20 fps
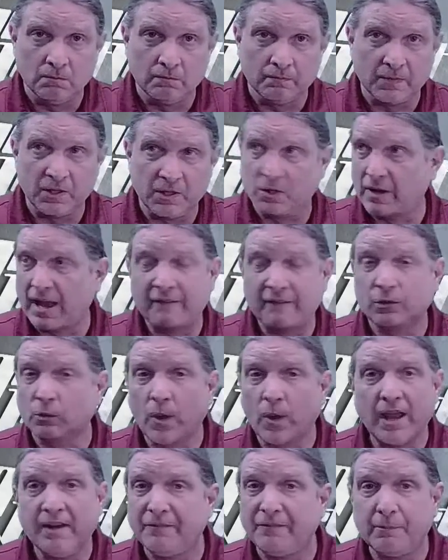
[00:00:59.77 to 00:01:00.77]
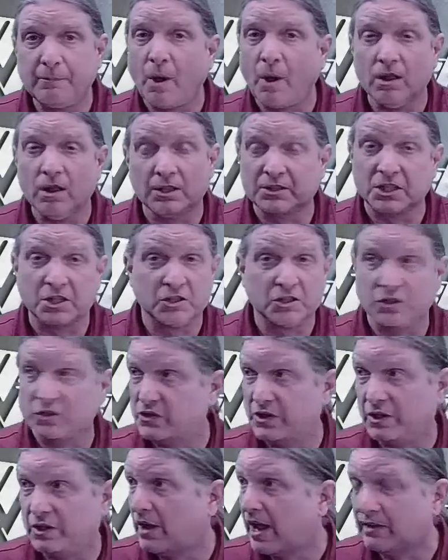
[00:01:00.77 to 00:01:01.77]
They don't have to wait for politicians.
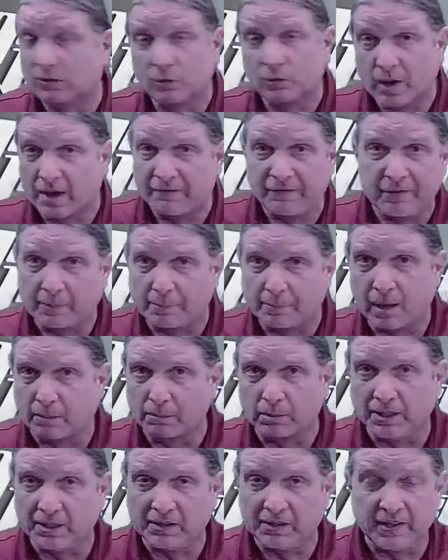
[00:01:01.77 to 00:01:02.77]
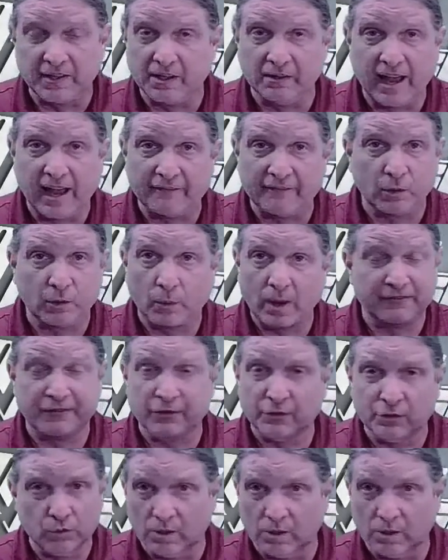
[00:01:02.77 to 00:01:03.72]
They don't have to wait for the public. They don't have to wait for new